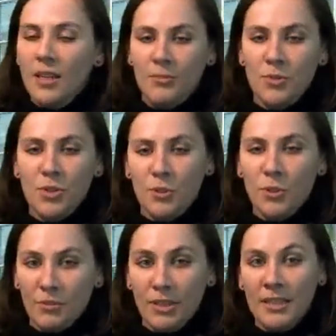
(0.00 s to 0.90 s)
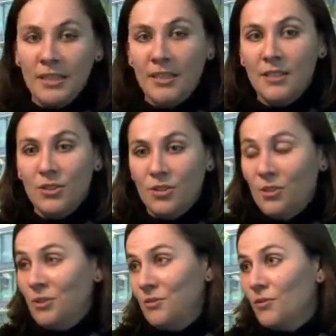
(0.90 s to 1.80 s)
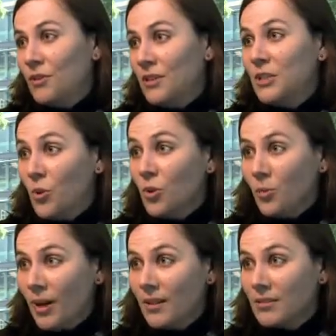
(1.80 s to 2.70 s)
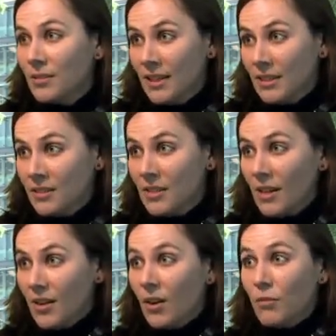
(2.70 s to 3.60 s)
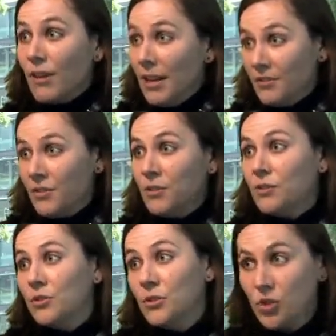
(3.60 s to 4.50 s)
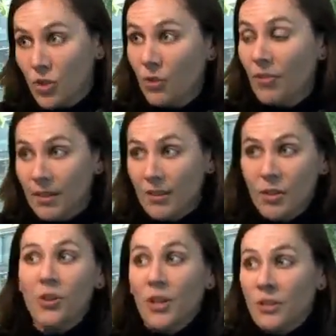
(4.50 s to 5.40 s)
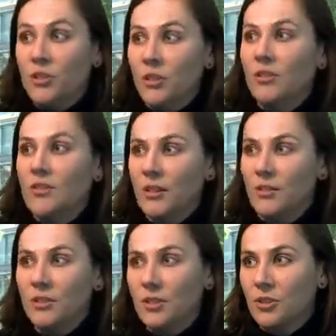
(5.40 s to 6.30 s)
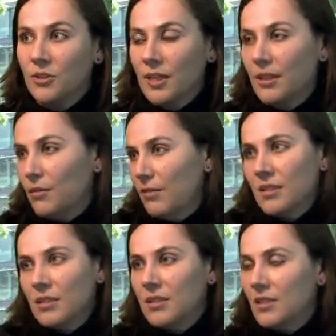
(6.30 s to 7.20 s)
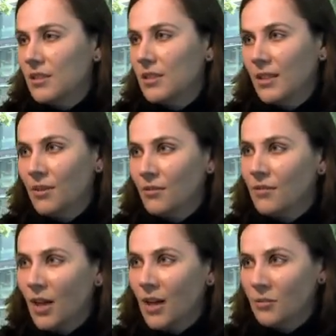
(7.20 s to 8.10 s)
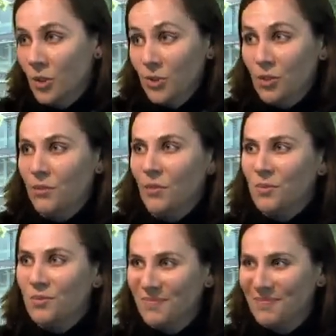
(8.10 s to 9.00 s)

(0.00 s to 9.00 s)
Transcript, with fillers: Um, so we really need to kind of only talk about things that are relevant to show that you can do the psychology degree. The rest is kind of uh, not useful.